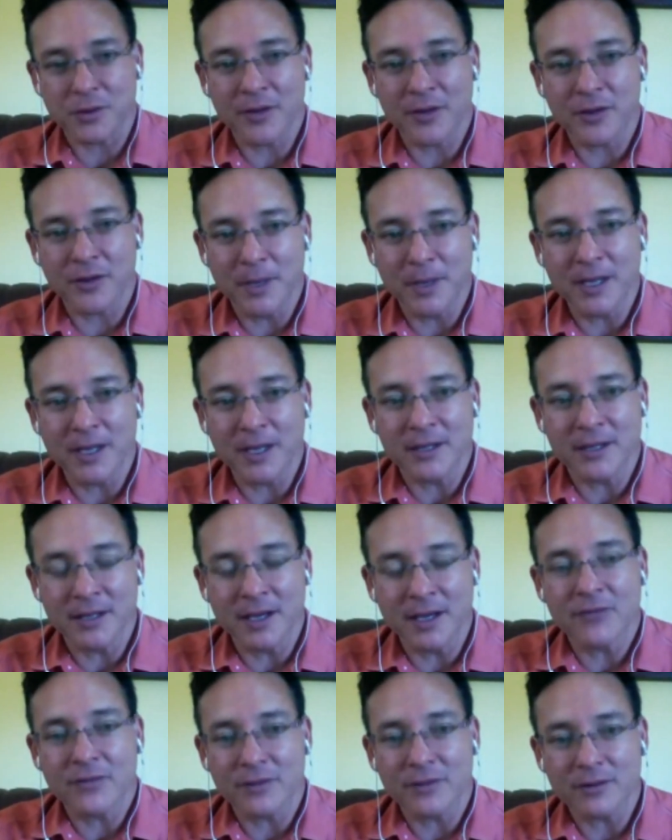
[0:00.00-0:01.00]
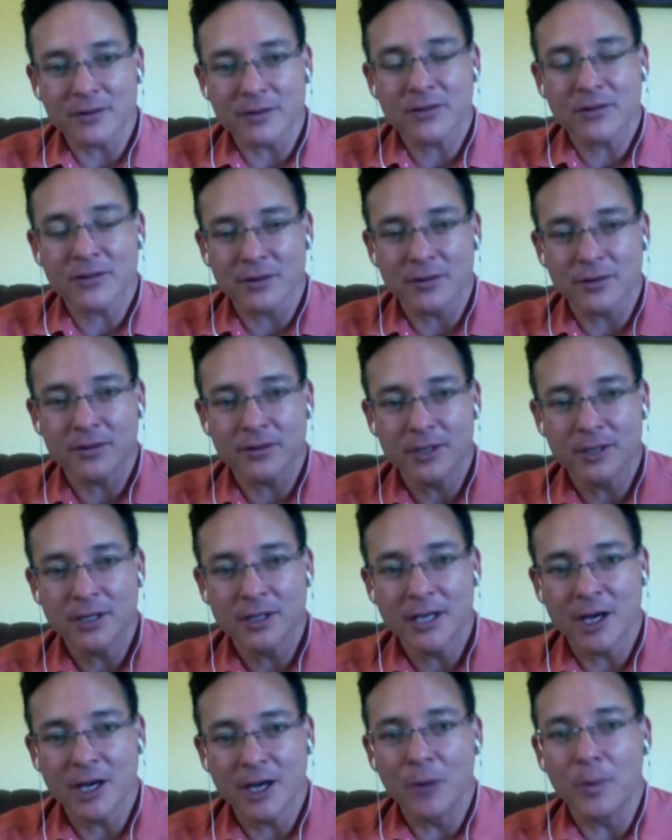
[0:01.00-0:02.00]
there making the effort to
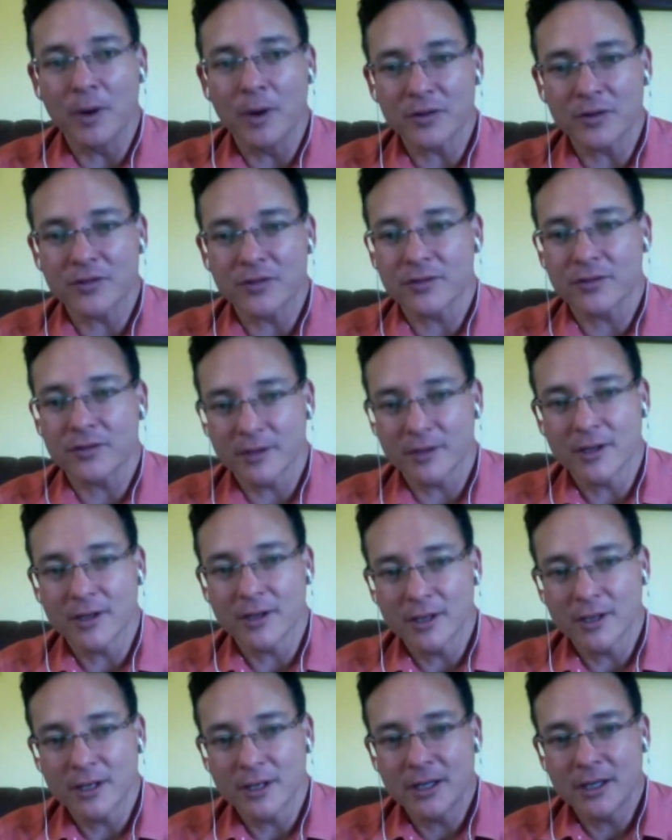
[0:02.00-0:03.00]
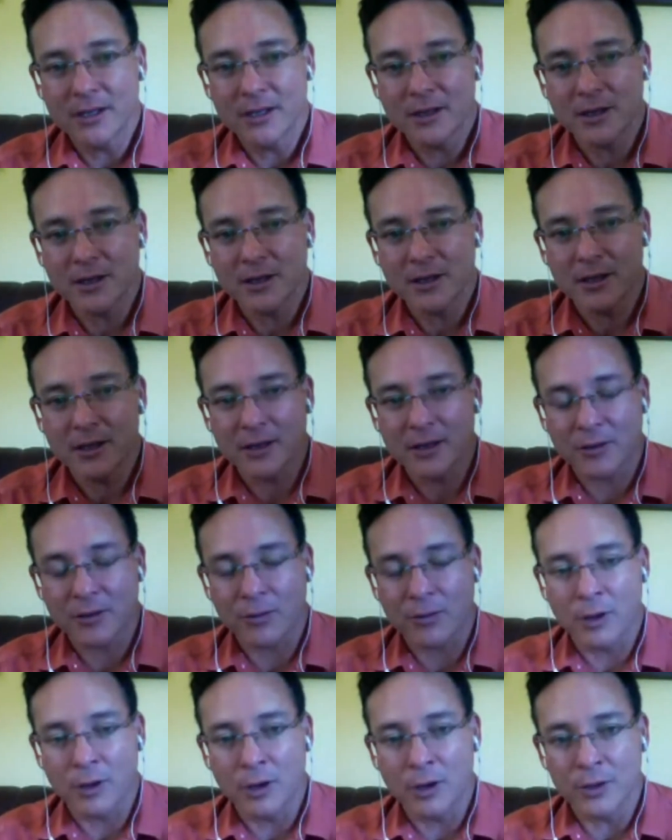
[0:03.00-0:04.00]
help us
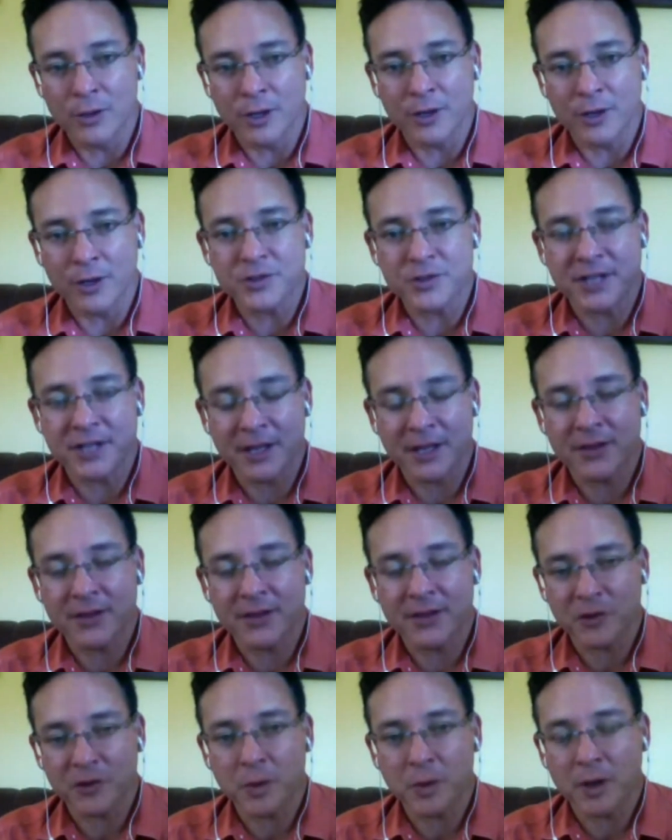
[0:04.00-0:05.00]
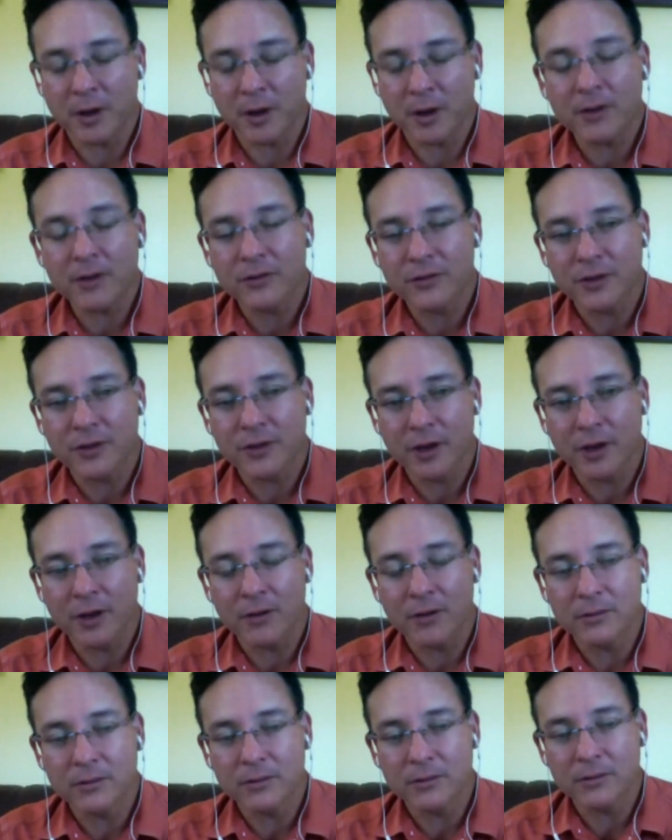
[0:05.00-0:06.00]
grow and understand things better. So
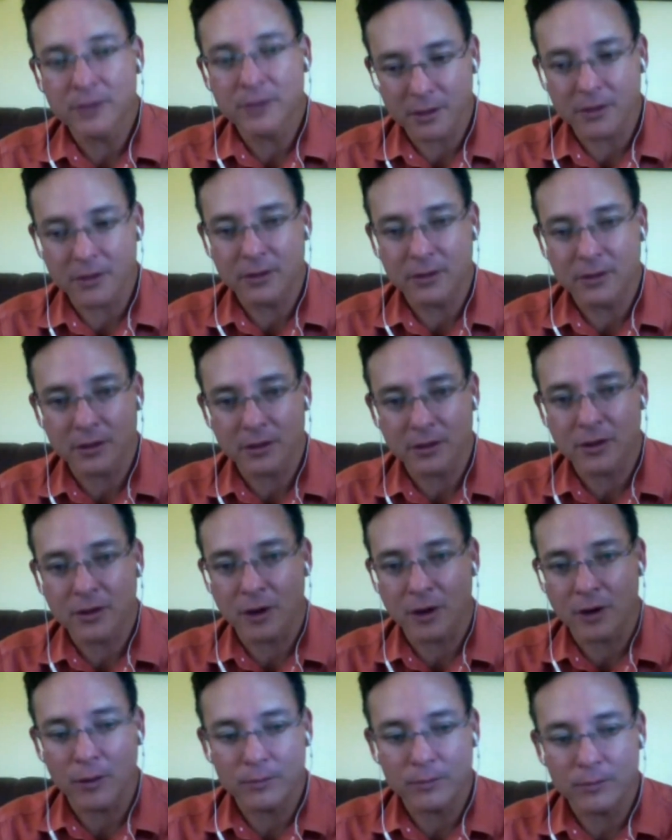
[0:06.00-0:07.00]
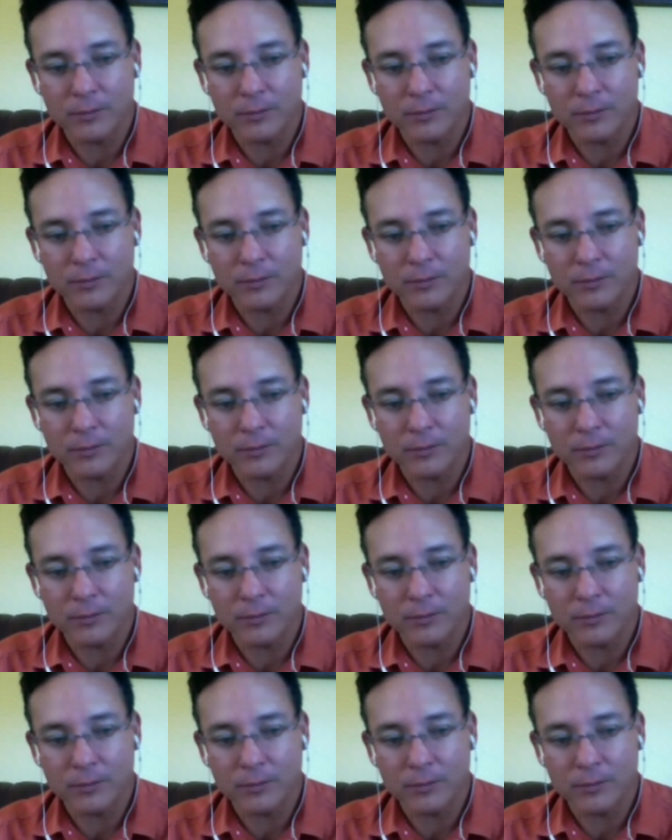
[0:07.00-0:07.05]
good call.